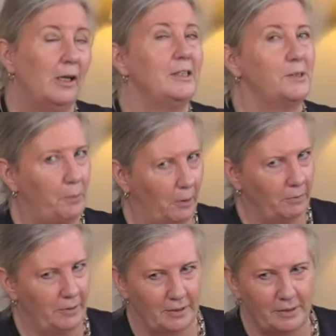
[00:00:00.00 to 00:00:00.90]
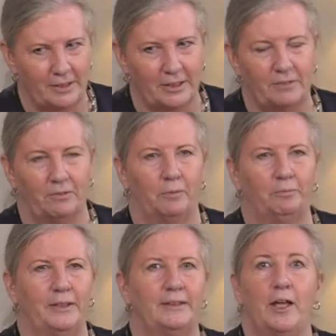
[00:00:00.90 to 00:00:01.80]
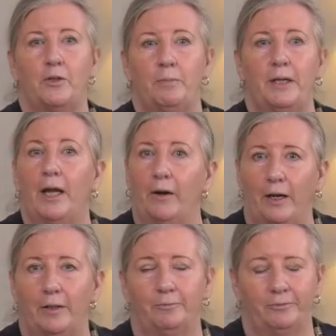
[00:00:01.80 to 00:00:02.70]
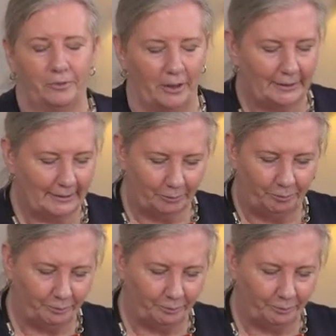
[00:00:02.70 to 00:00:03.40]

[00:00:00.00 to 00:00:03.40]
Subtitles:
Sport within the sixth form is another big area for us.